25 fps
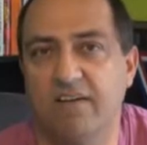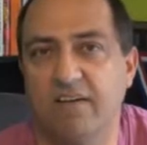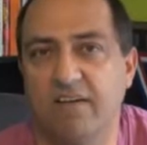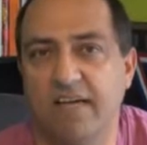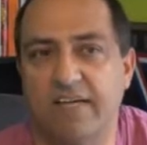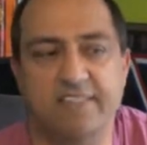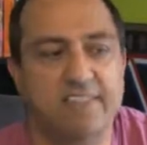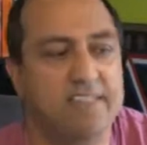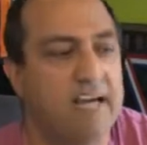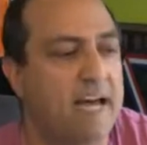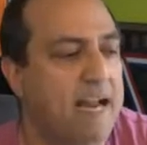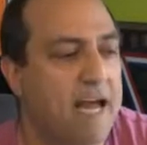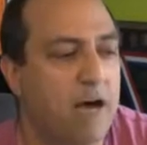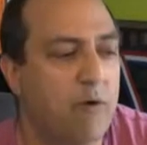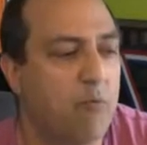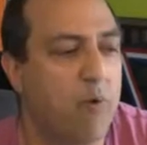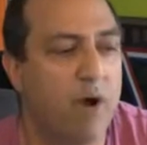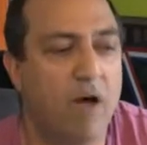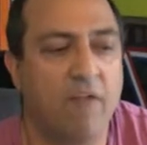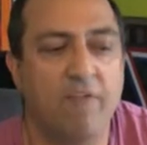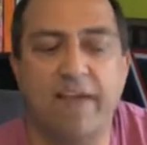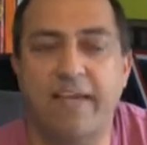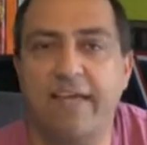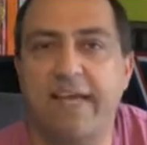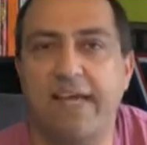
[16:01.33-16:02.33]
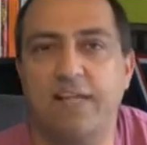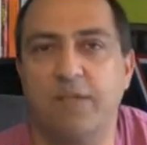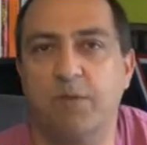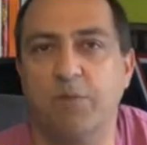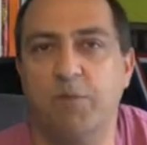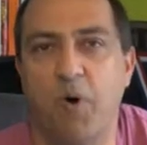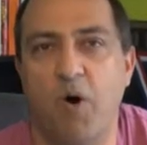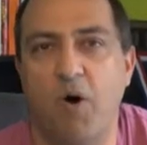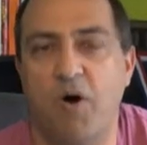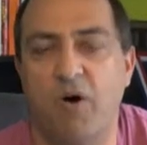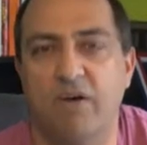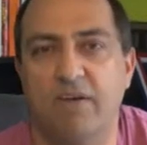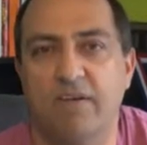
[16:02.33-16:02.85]
It's not how well they kick the
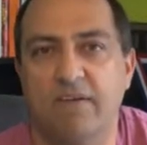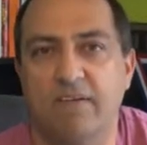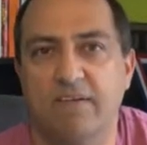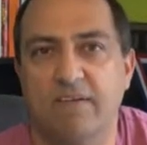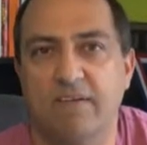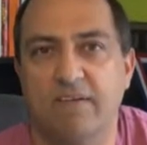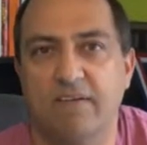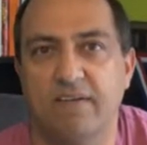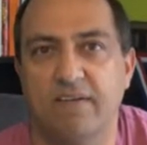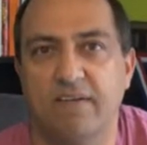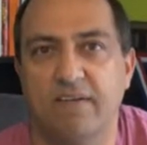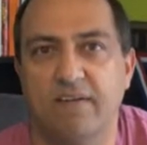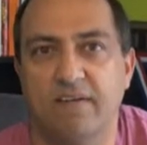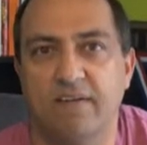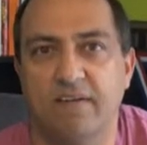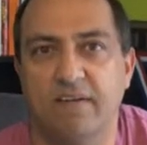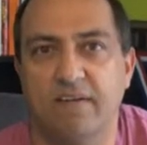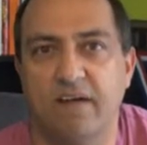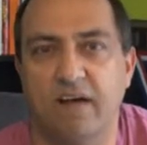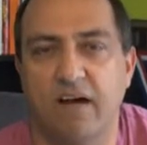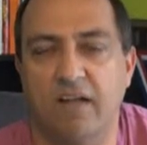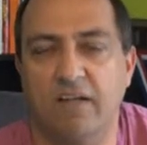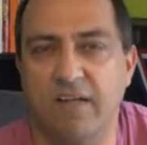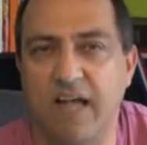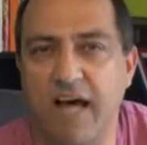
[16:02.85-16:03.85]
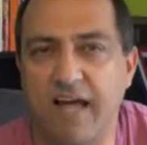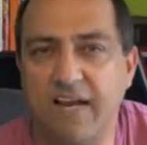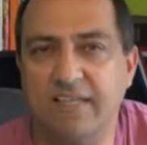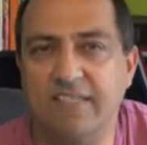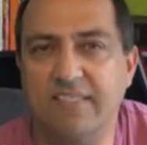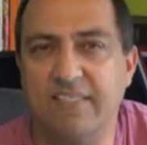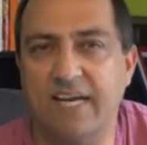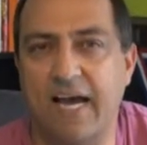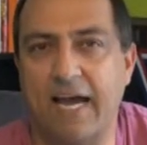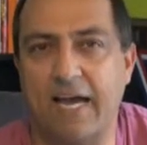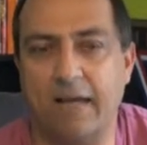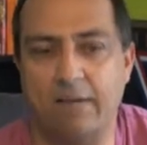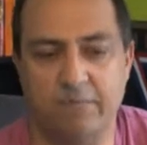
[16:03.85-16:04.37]
ball. A lot of
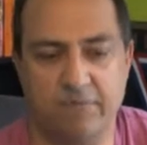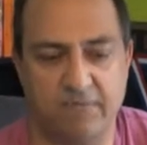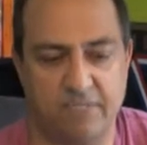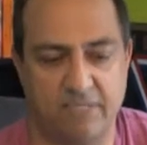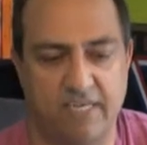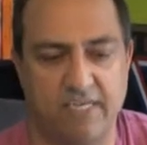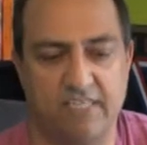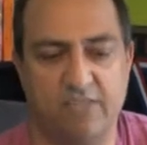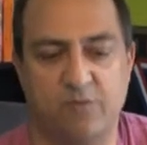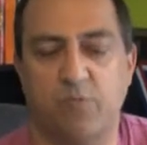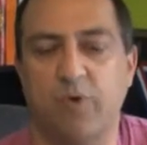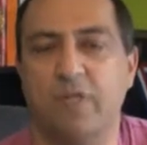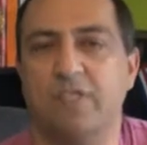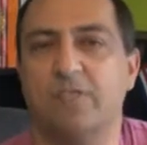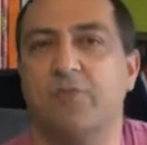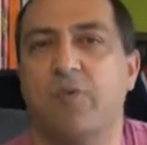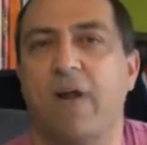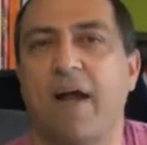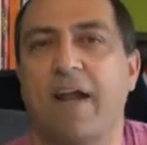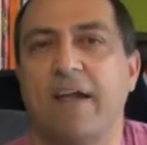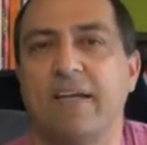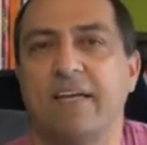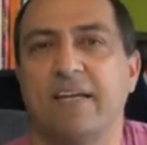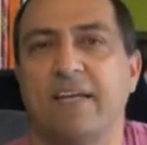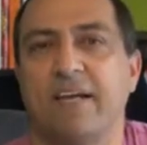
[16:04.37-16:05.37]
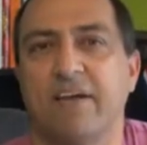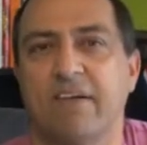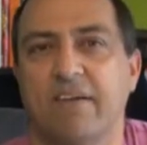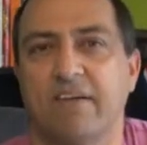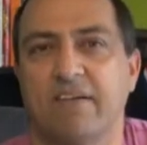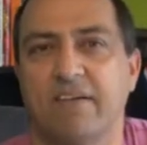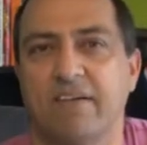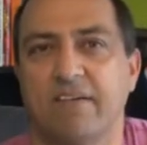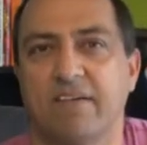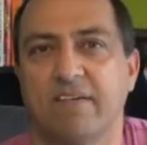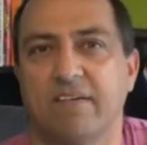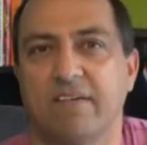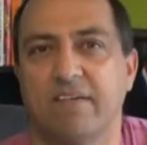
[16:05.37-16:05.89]
times it's what's right in here
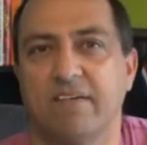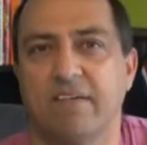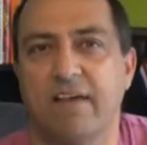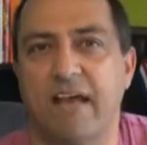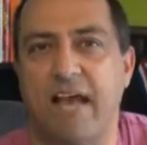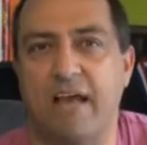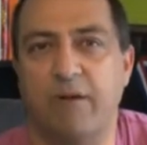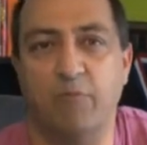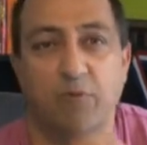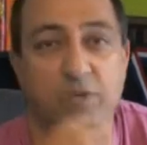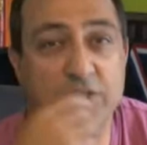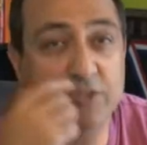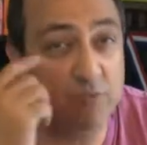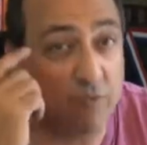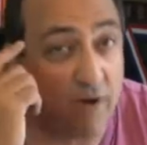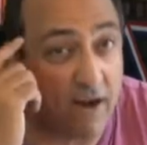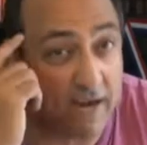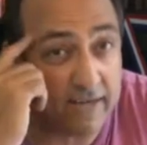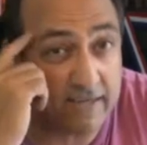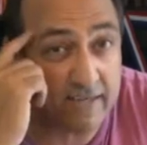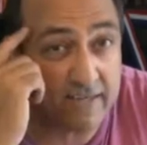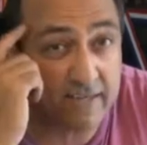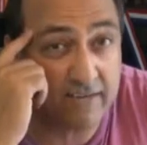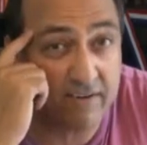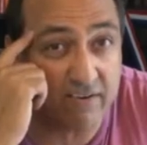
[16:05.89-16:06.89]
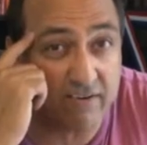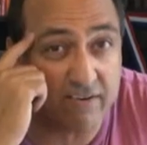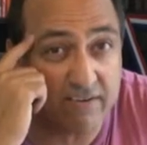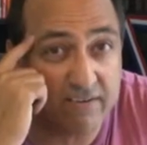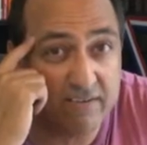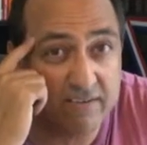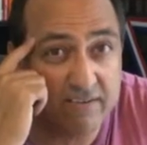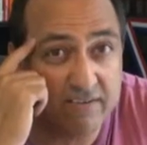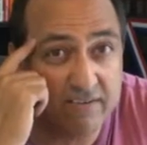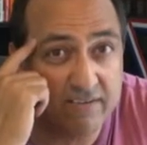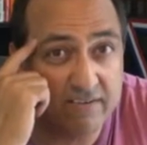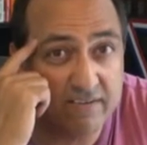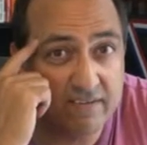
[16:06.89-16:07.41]
and what's right in here.
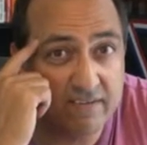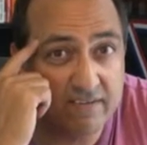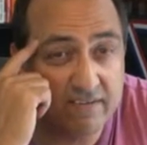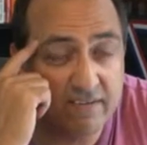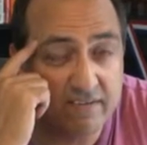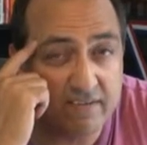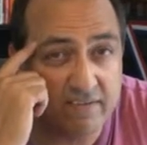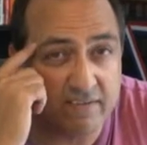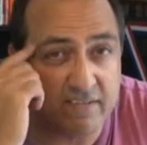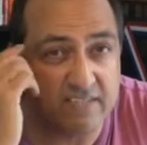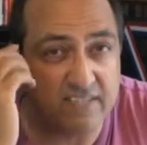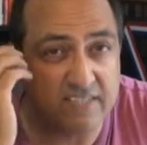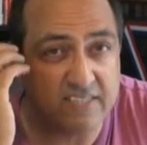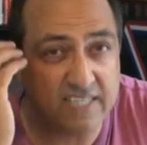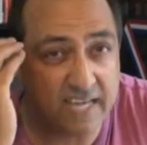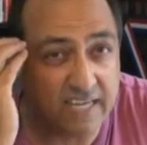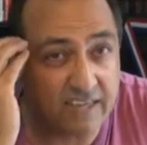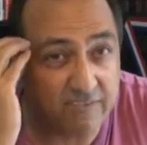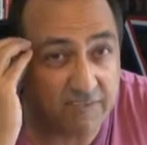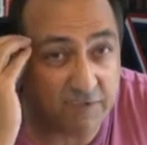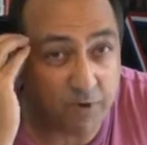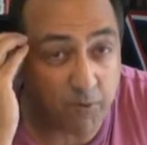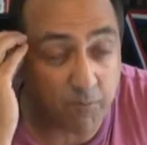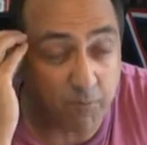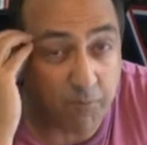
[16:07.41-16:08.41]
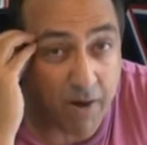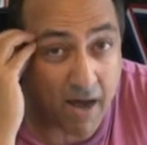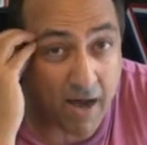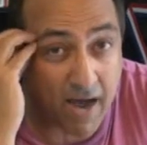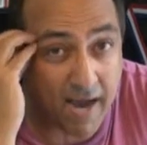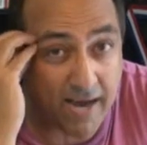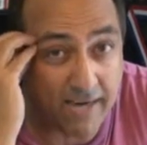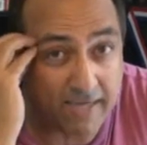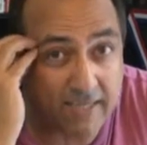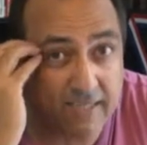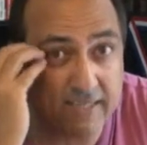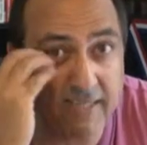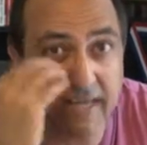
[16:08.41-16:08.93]
The state of their
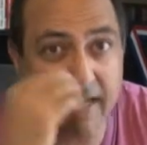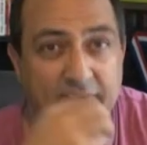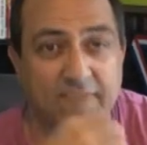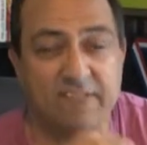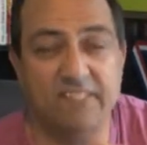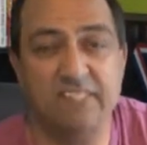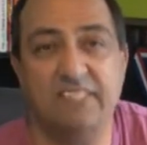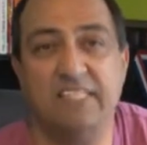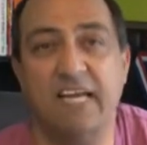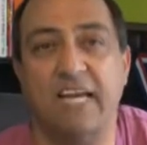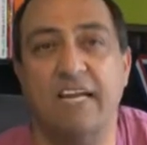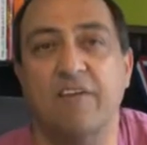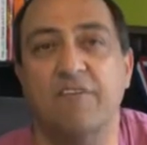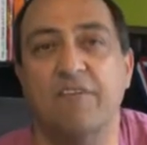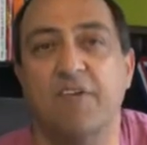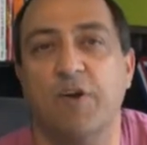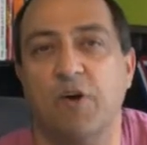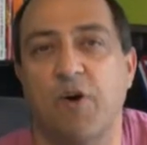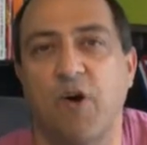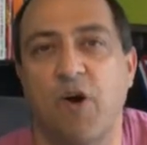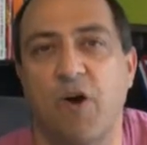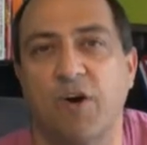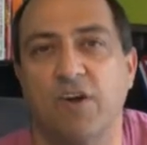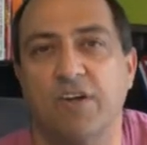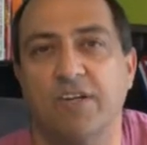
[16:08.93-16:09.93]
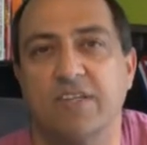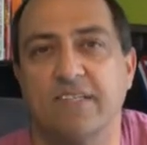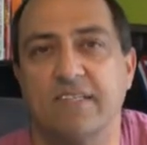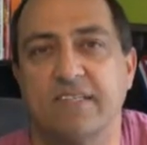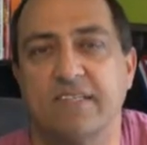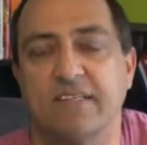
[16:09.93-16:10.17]
mind and the state of their heart.